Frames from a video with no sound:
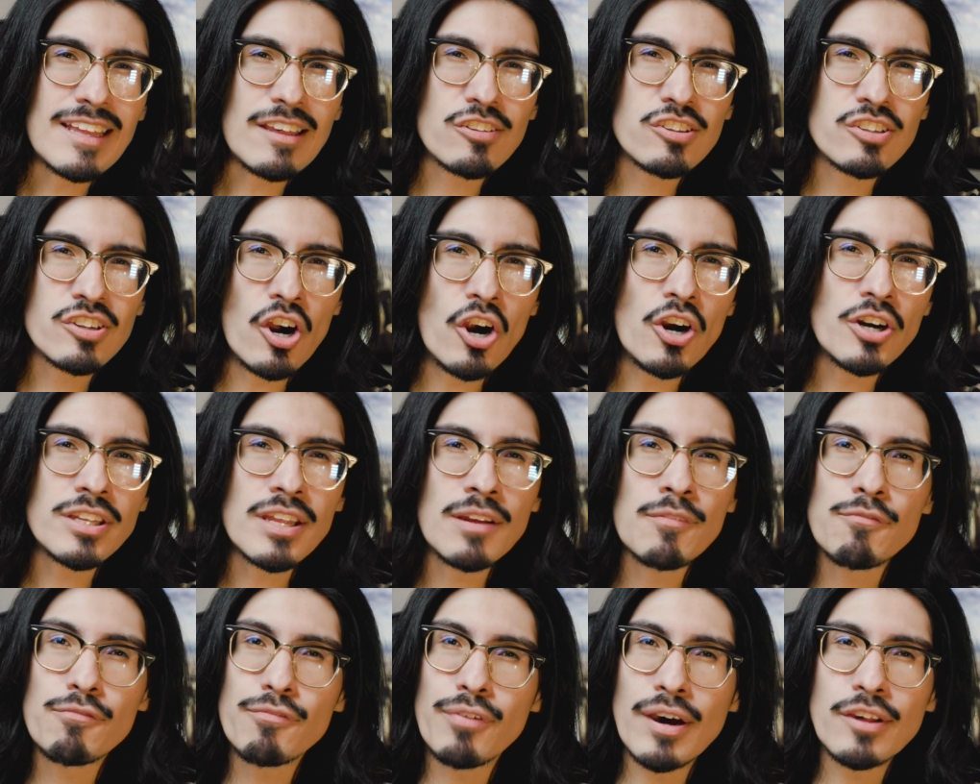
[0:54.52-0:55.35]
as hard
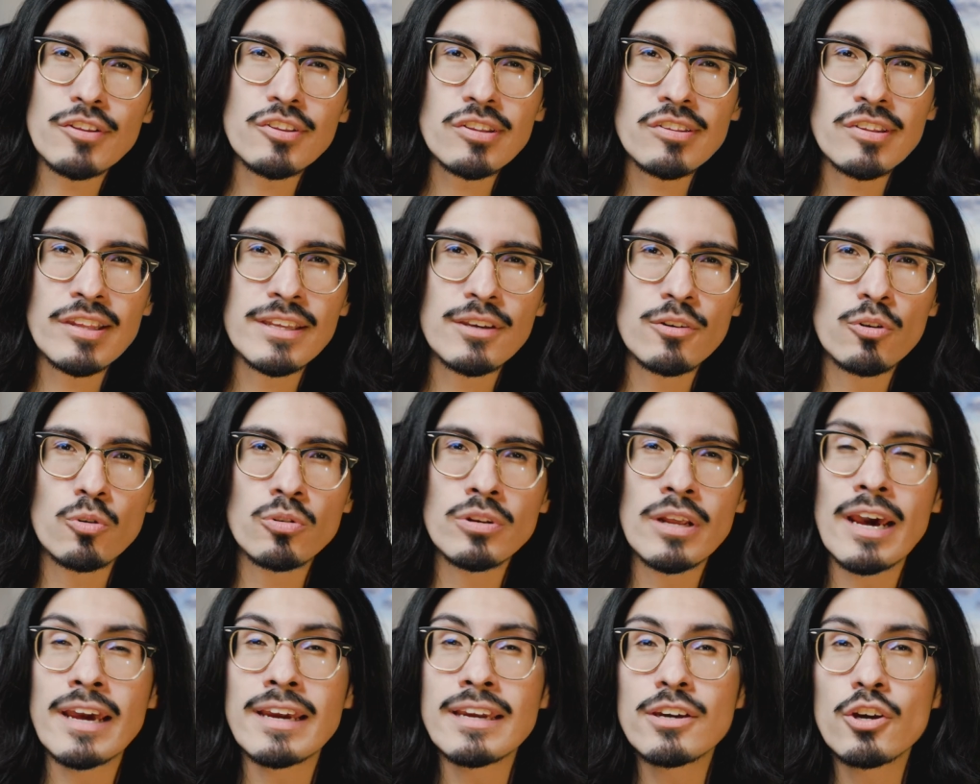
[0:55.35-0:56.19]
and fast as I
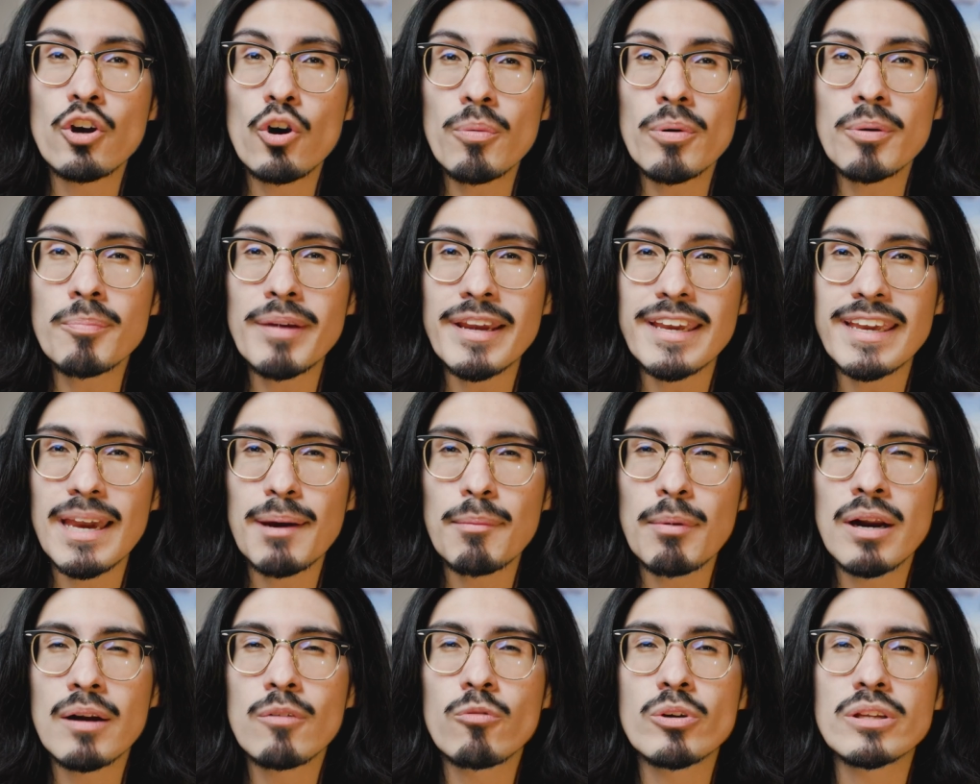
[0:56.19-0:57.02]
could and covered my
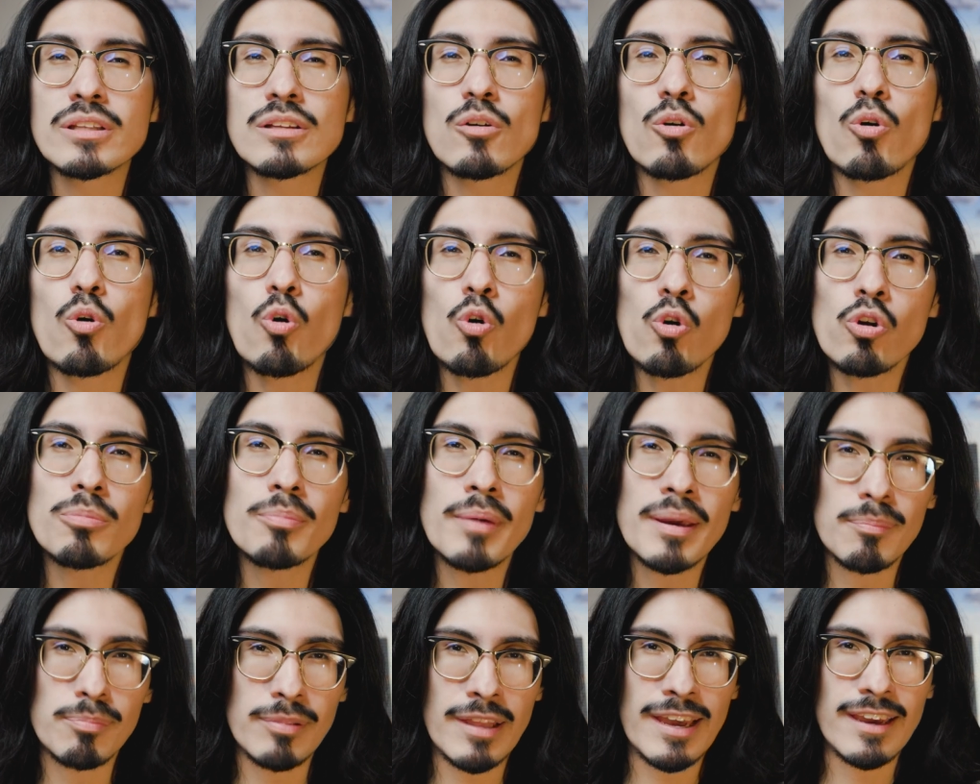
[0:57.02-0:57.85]
camera with all
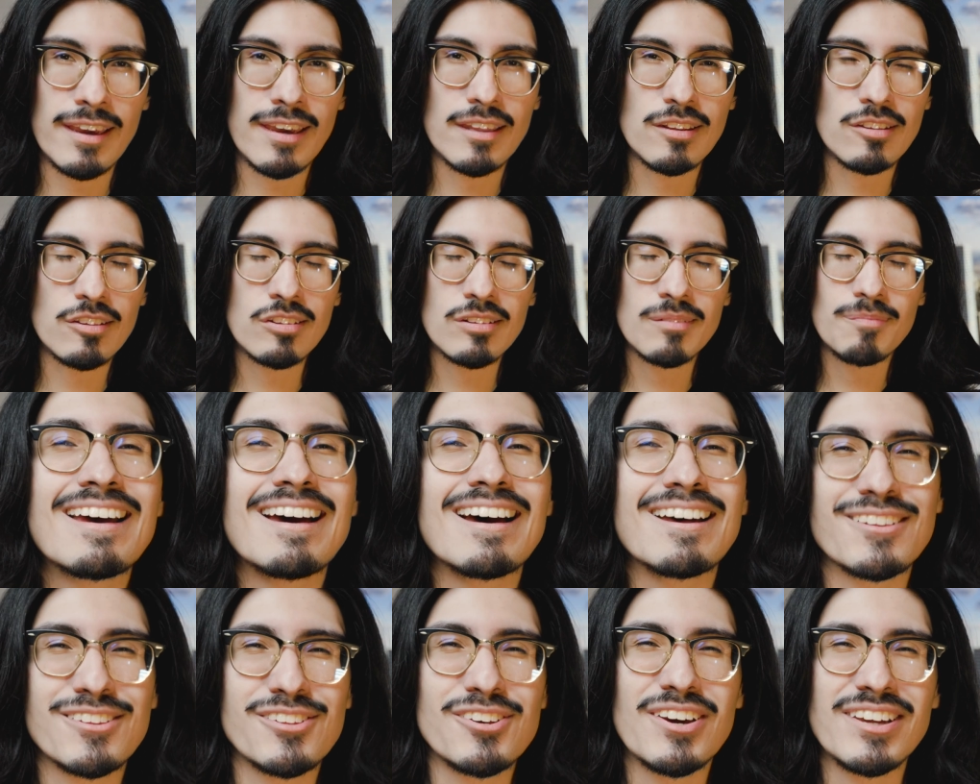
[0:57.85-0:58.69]
my blankets.
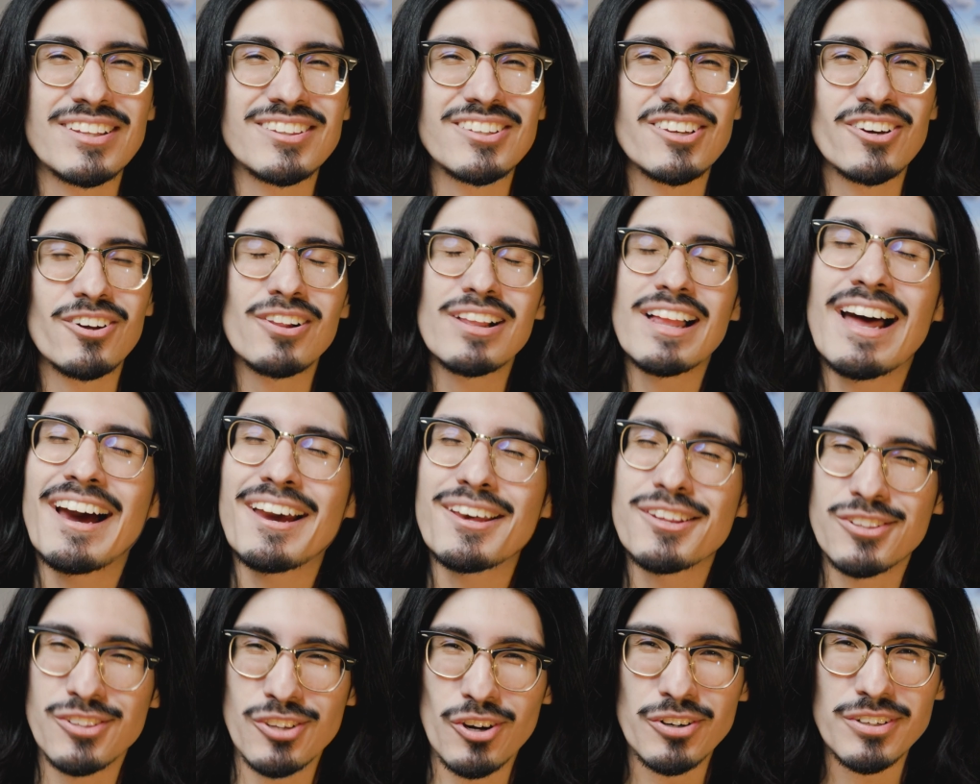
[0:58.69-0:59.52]
As you can tell,
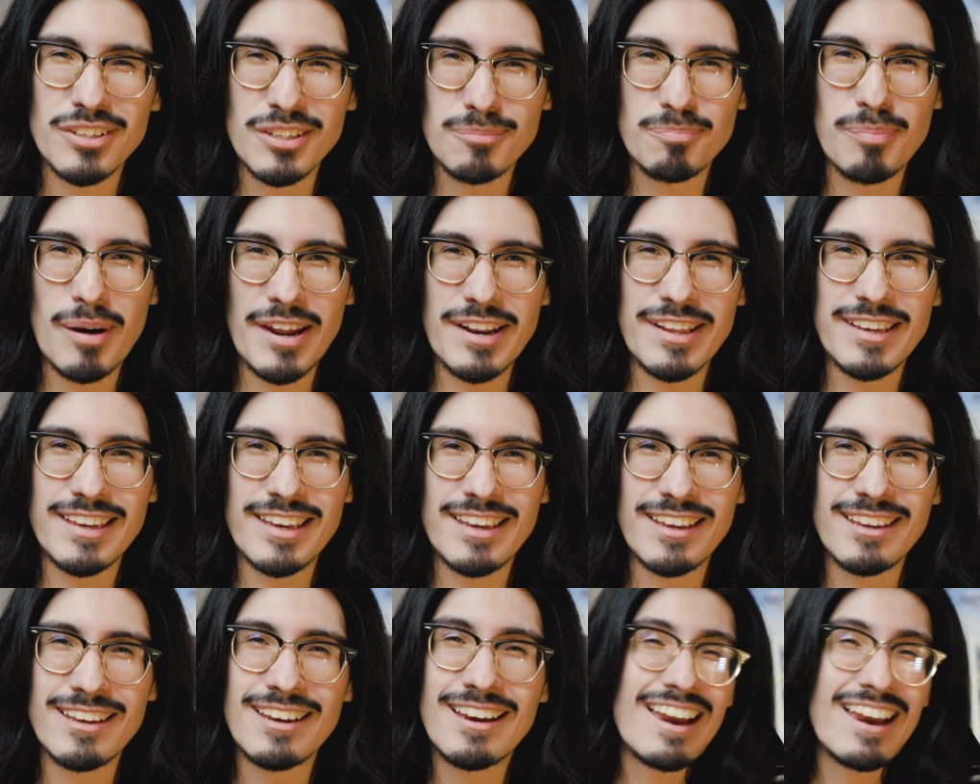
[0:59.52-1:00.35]
I started
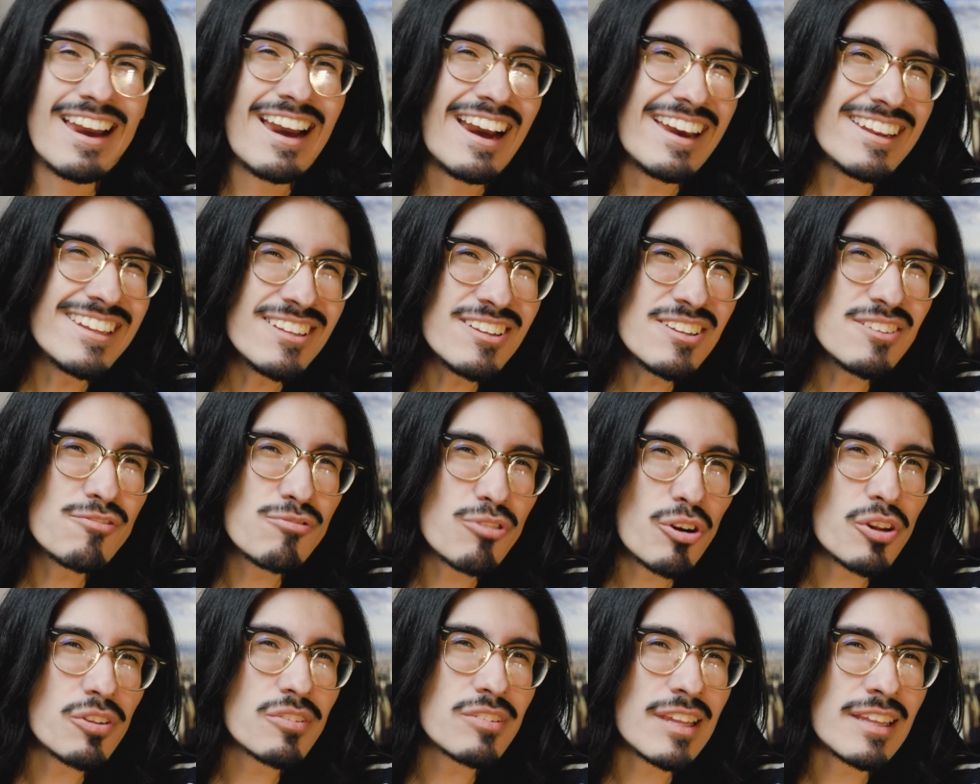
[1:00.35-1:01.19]
panicking. I didn't
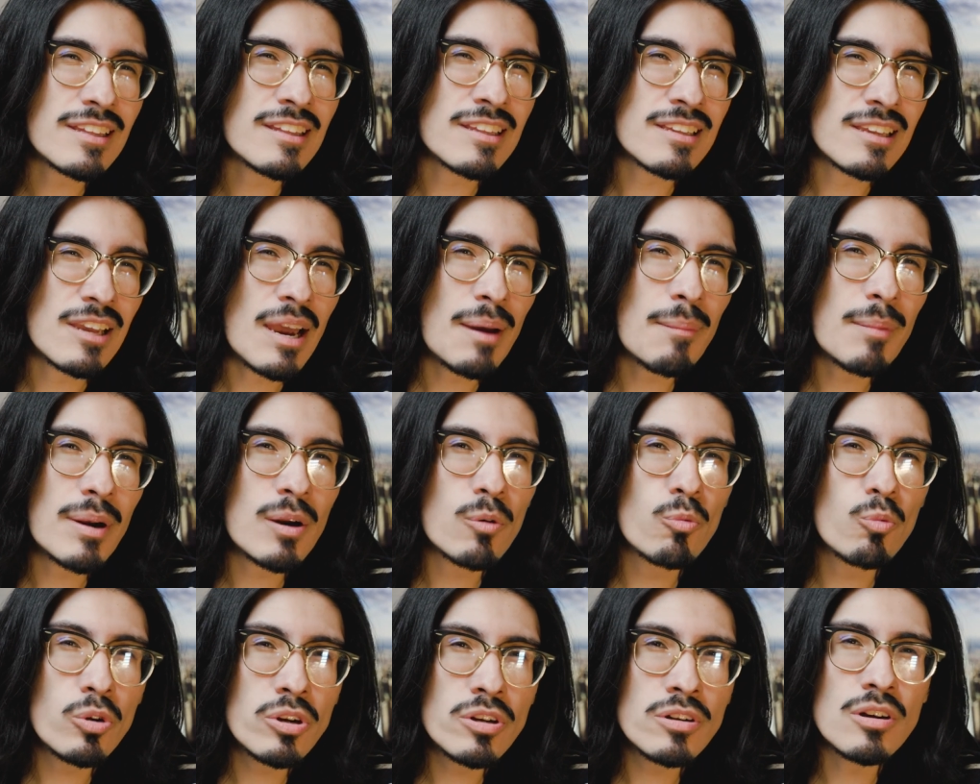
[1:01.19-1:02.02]
trust that the camera
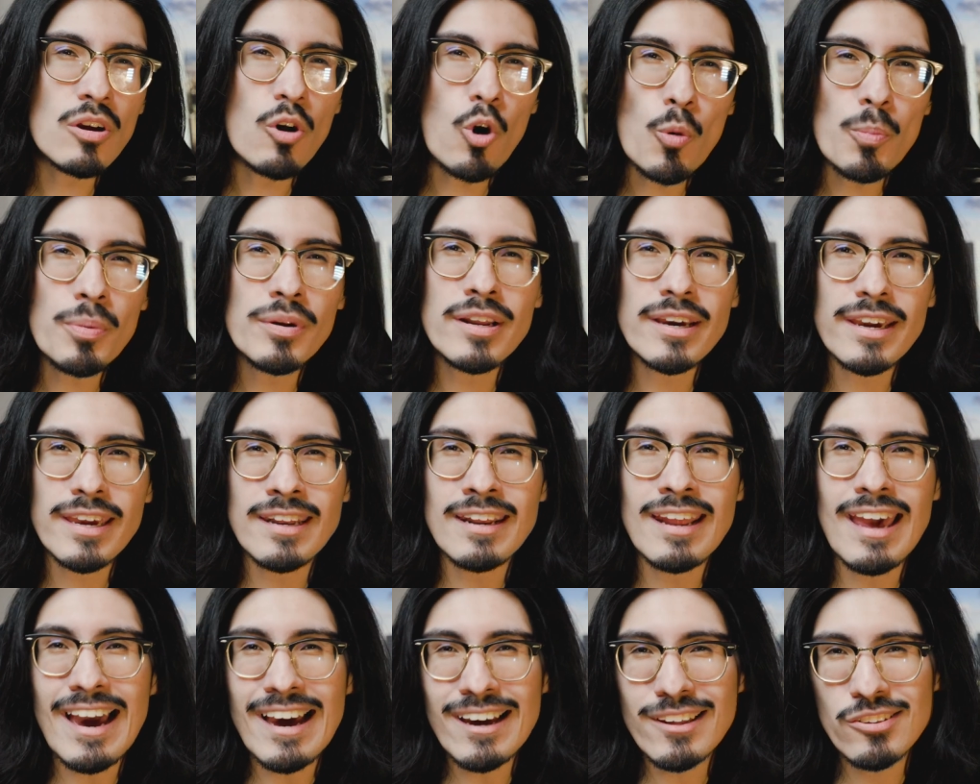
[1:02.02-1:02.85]
wouldn't open
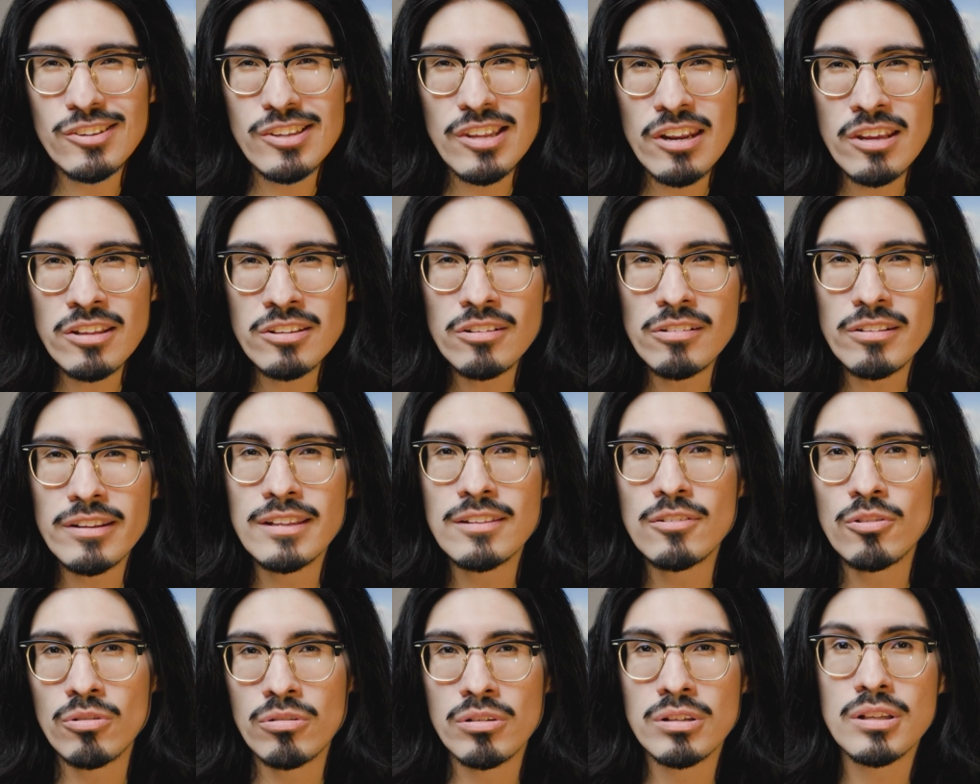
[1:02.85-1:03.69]
again accidentally
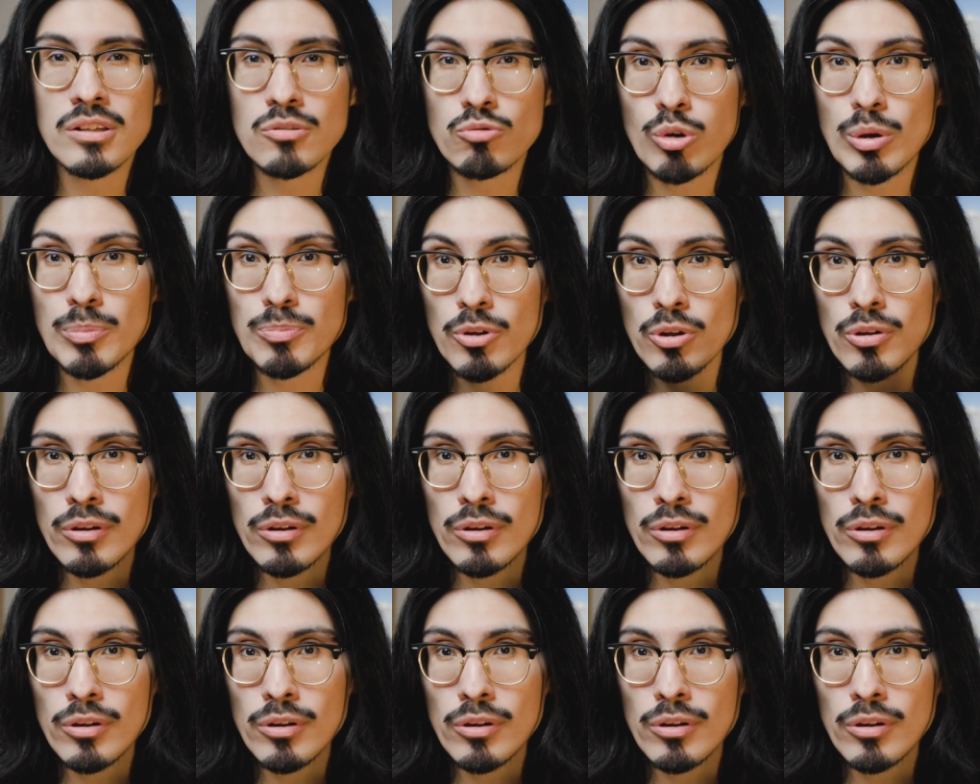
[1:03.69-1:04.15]
during the trip to